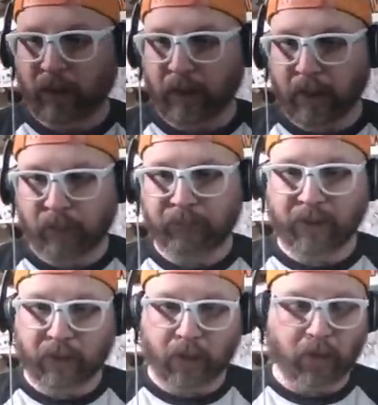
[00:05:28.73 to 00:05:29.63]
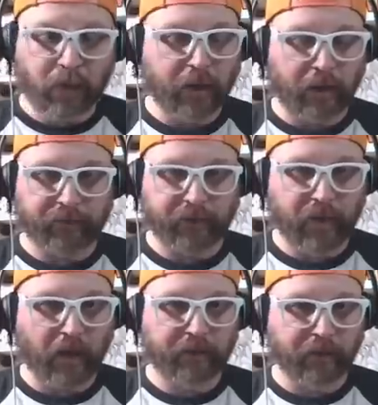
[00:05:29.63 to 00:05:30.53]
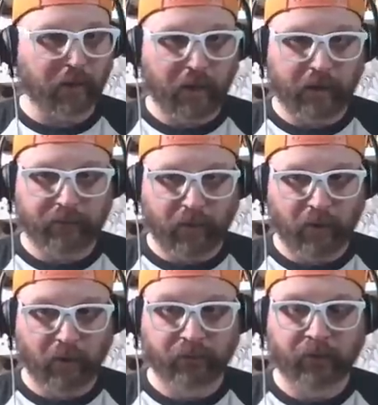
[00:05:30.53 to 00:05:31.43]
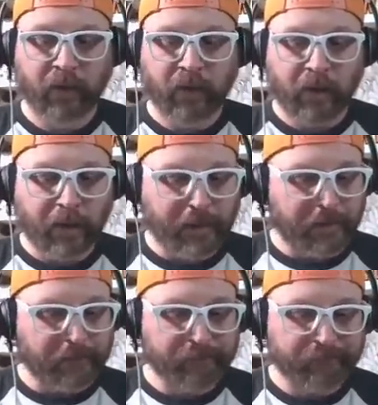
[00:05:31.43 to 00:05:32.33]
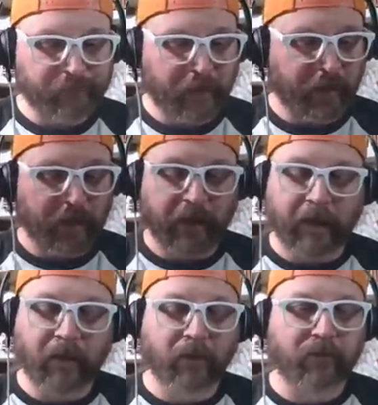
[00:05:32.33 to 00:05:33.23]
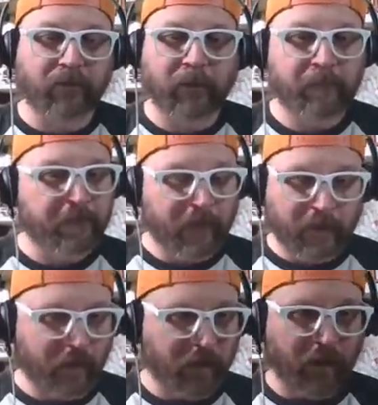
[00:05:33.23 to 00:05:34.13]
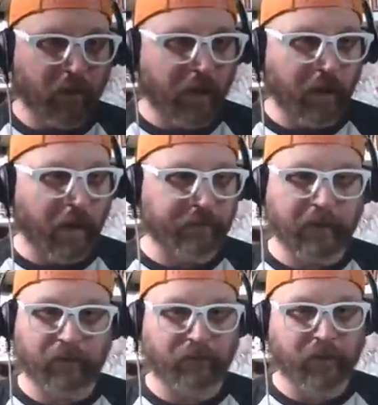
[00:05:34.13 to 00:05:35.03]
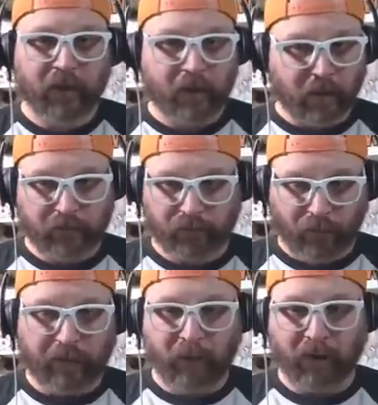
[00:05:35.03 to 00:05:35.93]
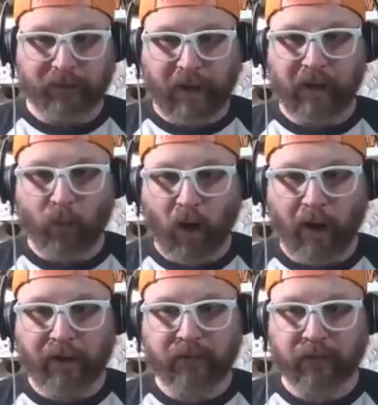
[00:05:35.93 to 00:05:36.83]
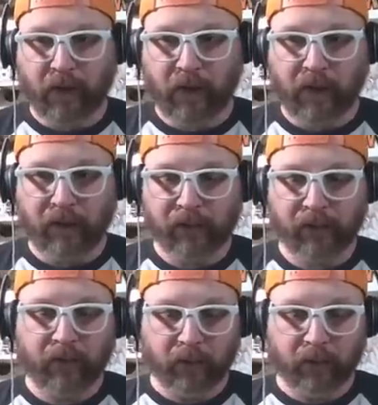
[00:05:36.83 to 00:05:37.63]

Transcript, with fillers: um, and, you know, kind of a nod to the Lady Vols. Um, it, it is, you know, I, I, think it's trademark Danny White uh,